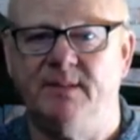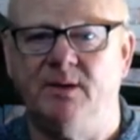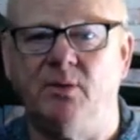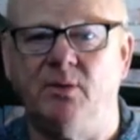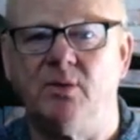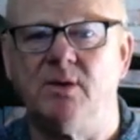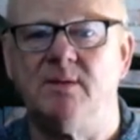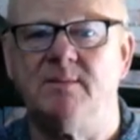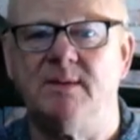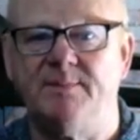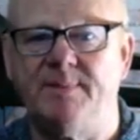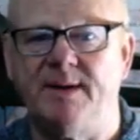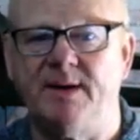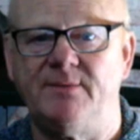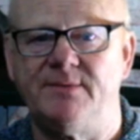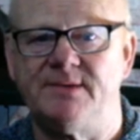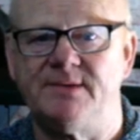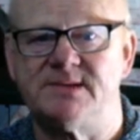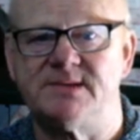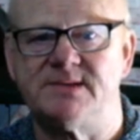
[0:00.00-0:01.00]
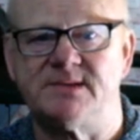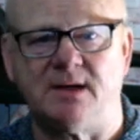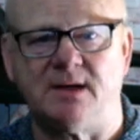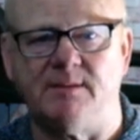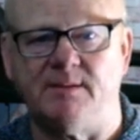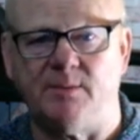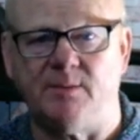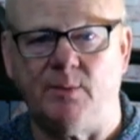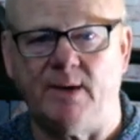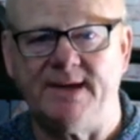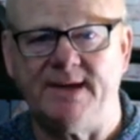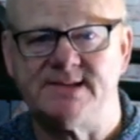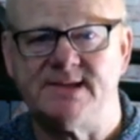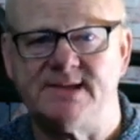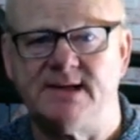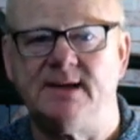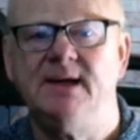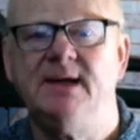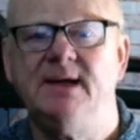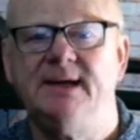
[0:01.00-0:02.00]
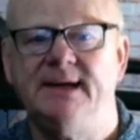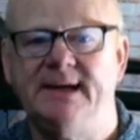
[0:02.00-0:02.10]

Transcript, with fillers: All of my bonuses are going to be waiting